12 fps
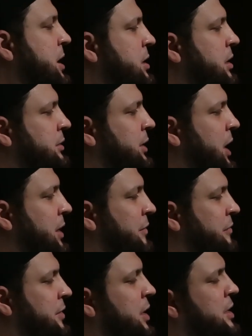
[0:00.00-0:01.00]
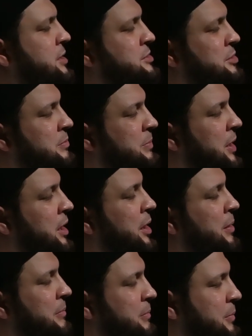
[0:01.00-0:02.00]
in our life to
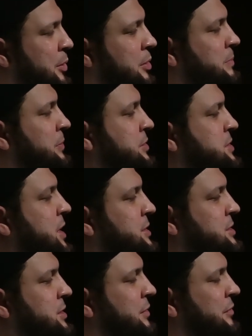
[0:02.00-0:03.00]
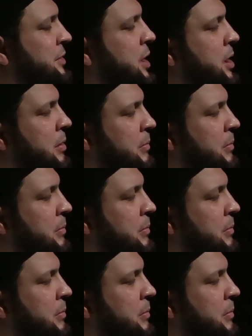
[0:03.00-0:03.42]
be more productive,